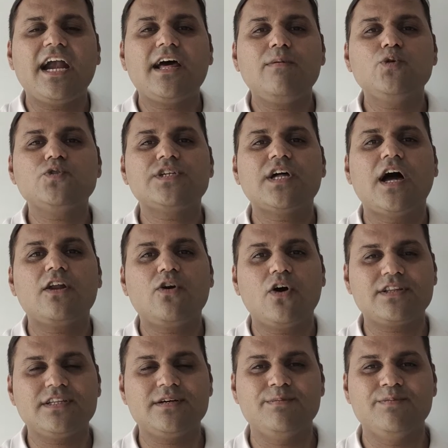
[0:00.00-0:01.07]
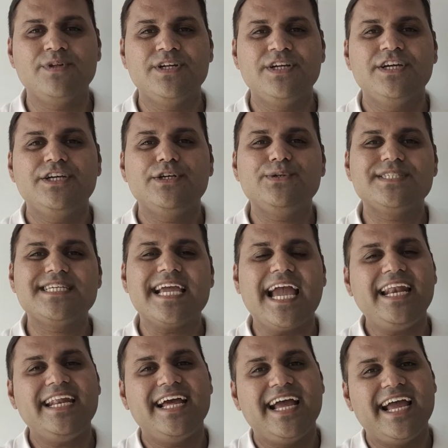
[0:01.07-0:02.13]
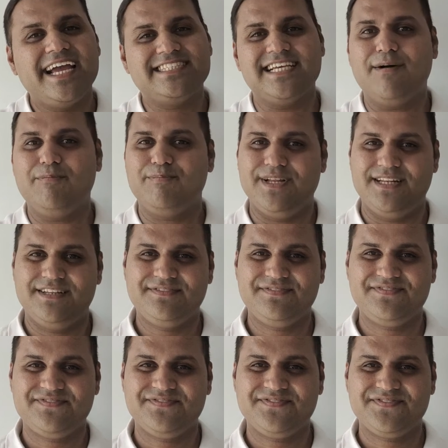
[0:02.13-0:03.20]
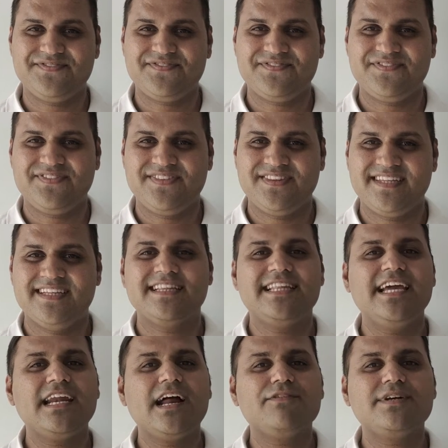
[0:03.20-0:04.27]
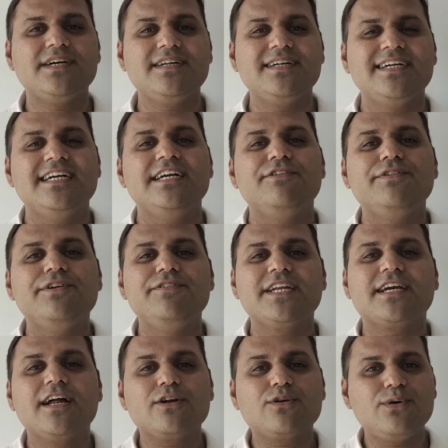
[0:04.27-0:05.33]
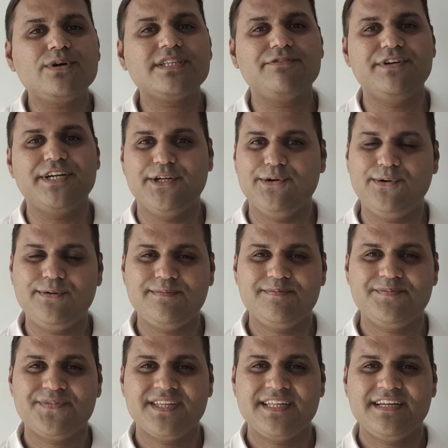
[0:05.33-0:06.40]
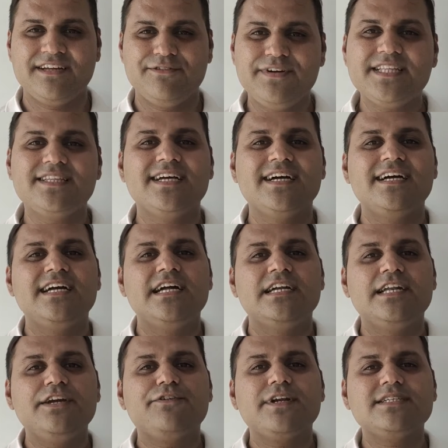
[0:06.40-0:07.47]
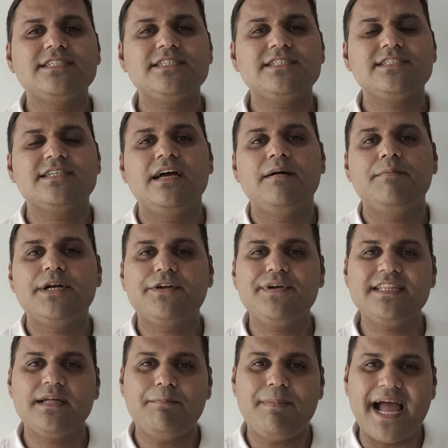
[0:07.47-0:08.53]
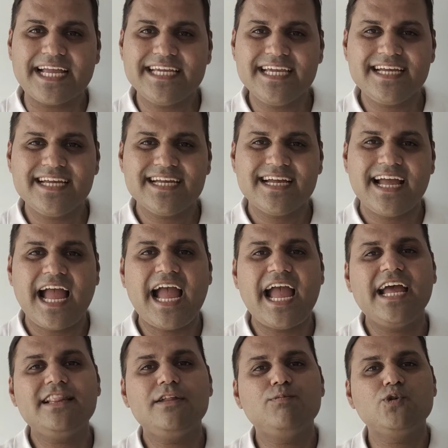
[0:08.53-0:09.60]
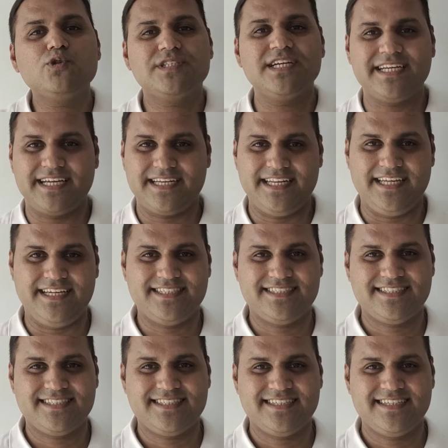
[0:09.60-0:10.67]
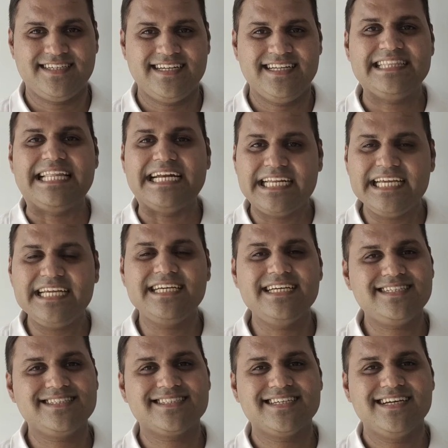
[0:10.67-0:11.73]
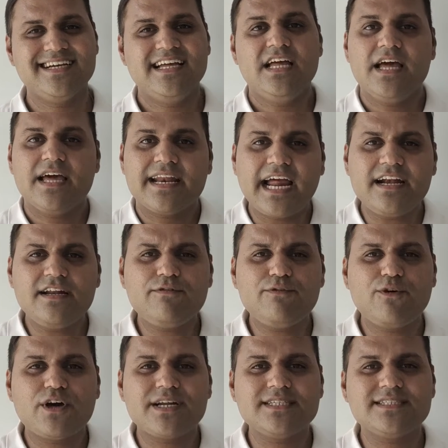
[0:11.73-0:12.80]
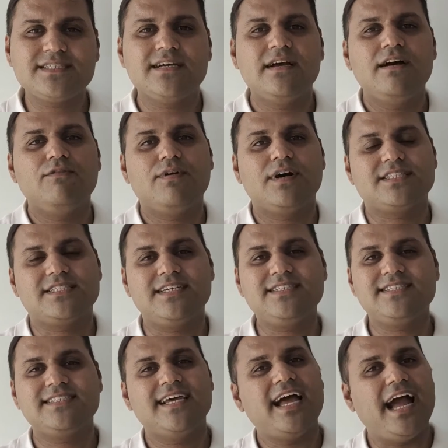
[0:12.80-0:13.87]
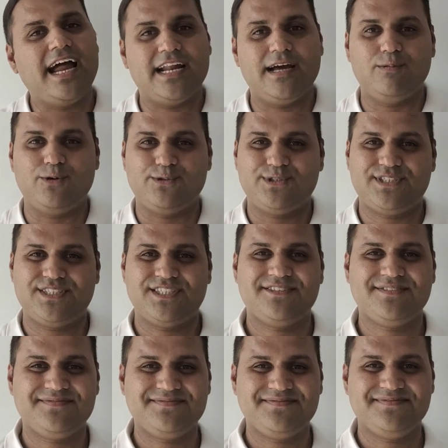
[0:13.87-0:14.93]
AdaBoost algorithm using an example. Thereafter, we will conclude the video with differences between the bagging and the boosting techniques. That is, random forest versus AdaBoost.